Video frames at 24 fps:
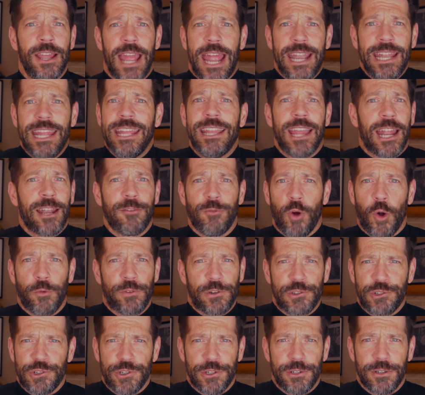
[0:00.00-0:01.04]
any kind of
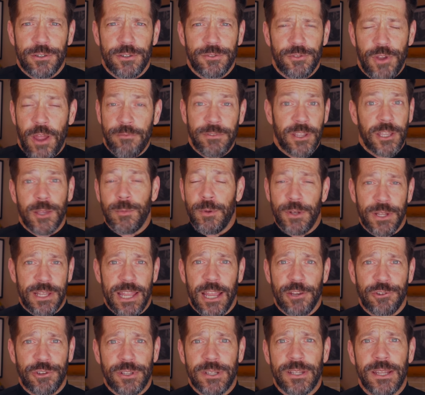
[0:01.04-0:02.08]
overture to having
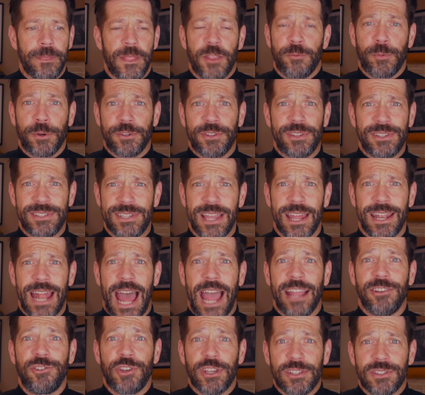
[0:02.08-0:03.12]
communication. This person said,
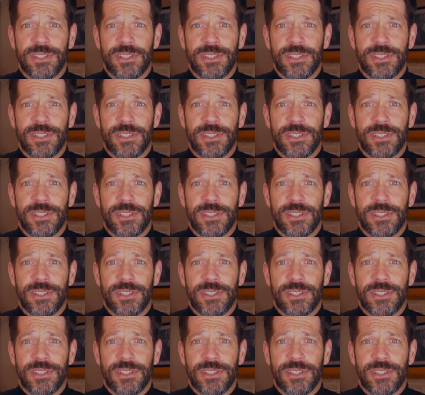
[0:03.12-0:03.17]
I